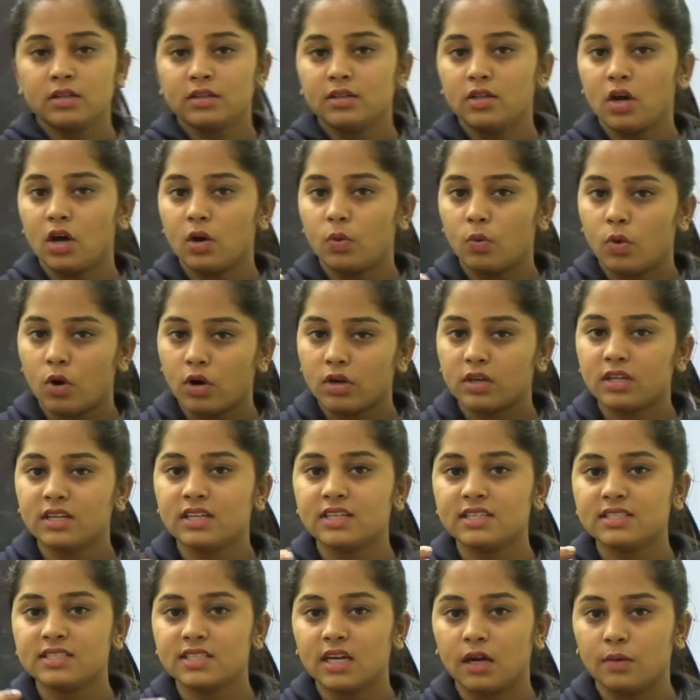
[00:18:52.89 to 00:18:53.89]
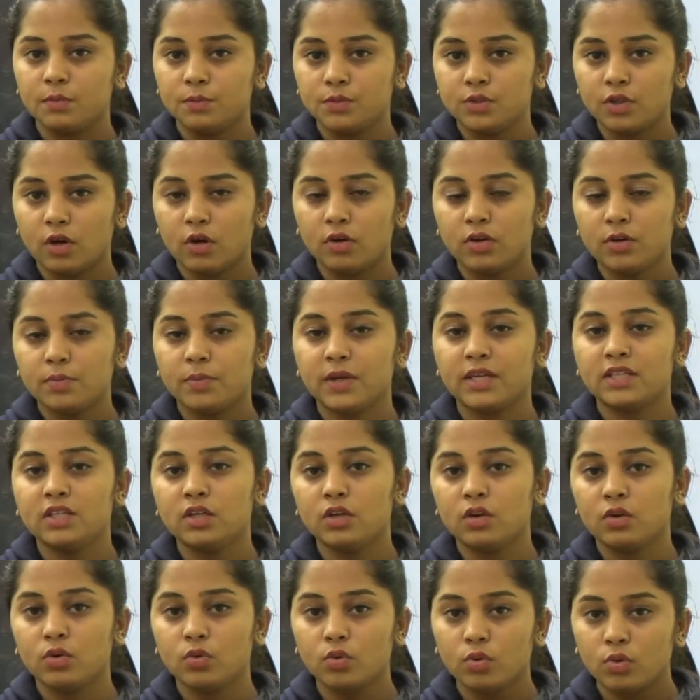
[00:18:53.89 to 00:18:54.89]
The water is absorbed by
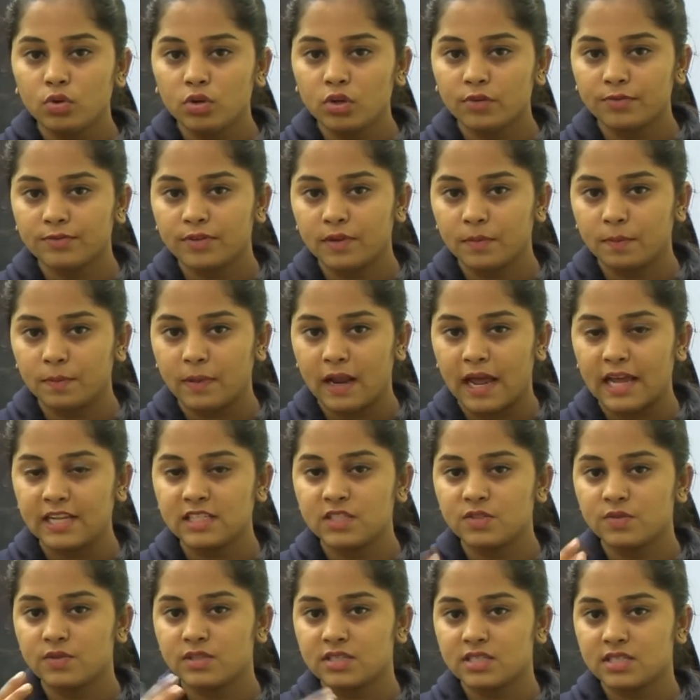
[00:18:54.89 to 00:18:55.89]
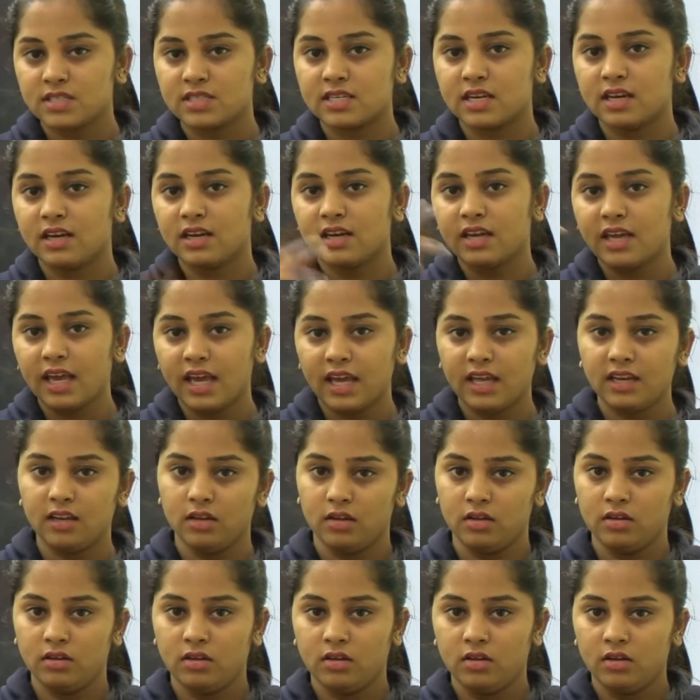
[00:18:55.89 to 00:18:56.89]
the root of the plants, which is
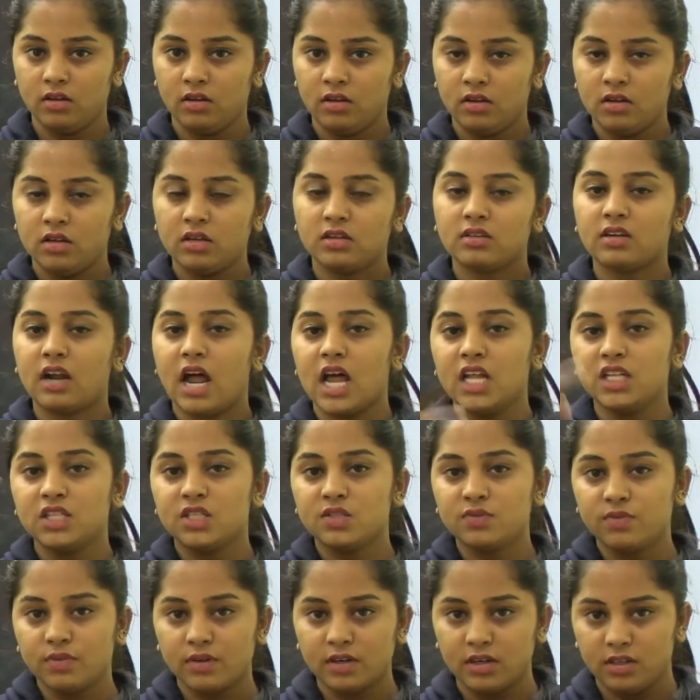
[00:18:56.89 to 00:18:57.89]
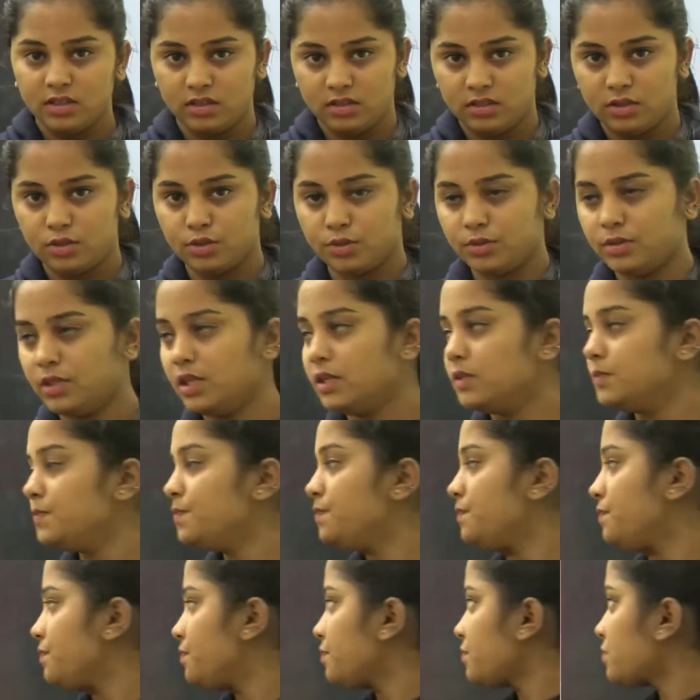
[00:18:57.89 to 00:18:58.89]
again transferred to the
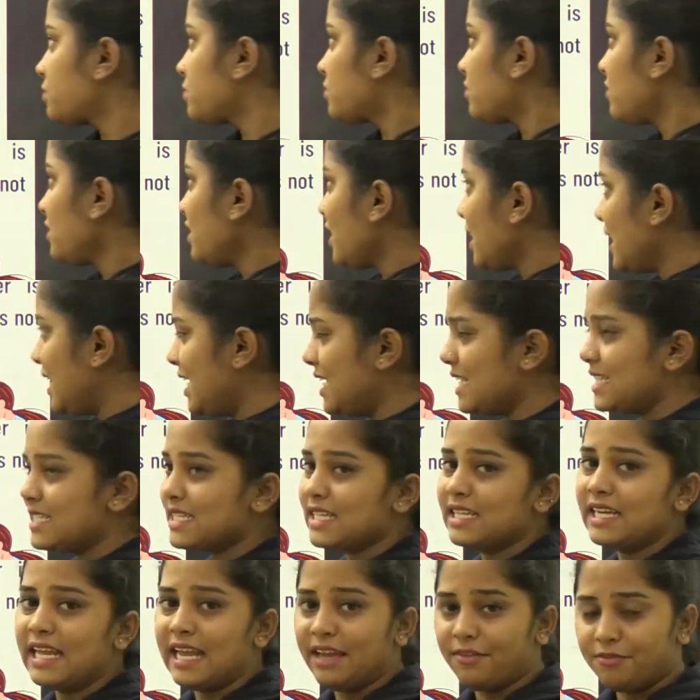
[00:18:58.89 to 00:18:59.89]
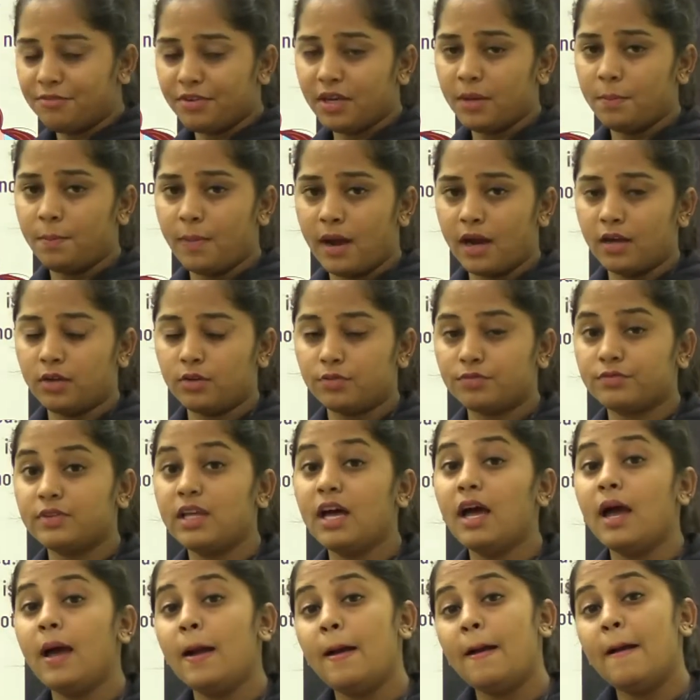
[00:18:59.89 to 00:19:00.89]
each and every part of
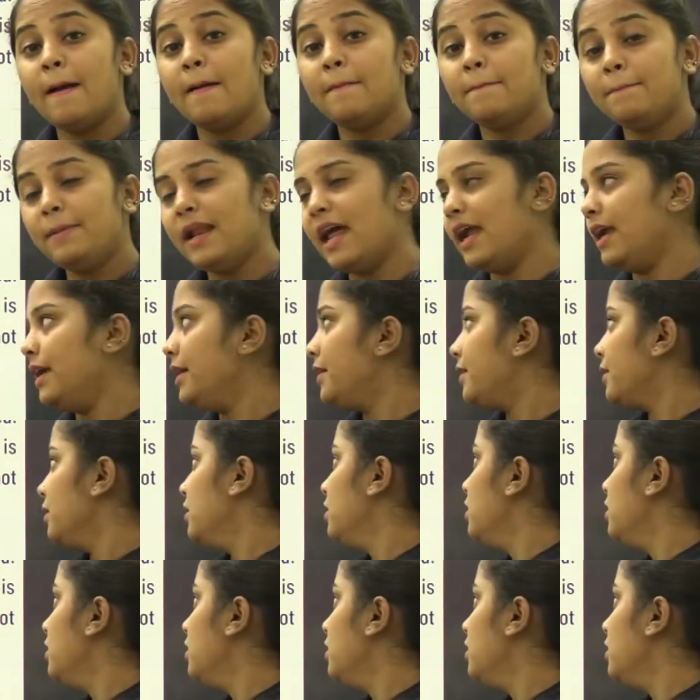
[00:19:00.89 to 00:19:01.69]
the plant.